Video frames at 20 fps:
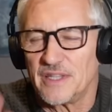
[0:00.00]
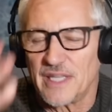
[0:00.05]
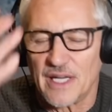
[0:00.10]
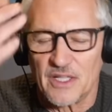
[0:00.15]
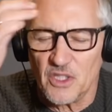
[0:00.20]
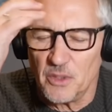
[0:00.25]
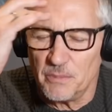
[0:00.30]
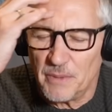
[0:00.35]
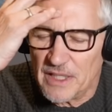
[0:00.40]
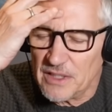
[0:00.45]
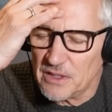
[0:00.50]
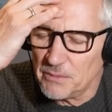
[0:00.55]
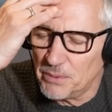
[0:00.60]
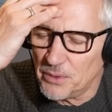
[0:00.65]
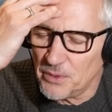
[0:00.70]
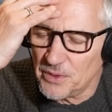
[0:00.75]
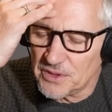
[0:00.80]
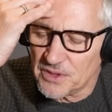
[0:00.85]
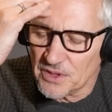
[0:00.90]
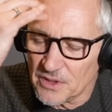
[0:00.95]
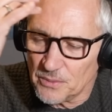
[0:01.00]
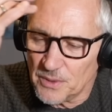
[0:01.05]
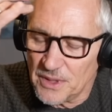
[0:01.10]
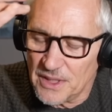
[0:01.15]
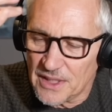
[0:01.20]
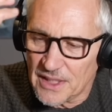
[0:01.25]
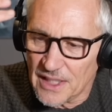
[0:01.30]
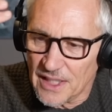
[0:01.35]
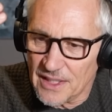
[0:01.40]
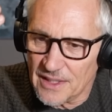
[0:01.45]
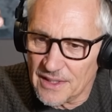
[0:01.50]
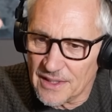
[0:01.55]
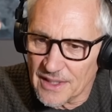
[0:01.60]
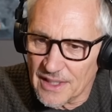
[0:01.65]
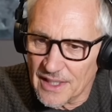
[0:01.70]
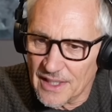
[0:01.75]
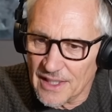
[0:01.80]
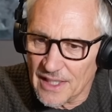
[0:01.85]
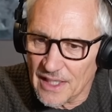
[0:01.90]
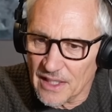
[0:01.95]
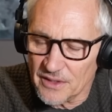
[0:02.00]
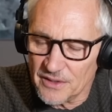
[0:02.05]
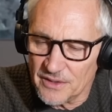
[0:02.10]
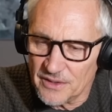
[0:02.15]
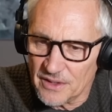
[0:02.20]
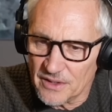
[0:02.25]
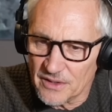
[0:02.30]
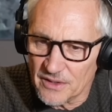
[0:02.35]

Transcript: that you made the point weekend again, Alan,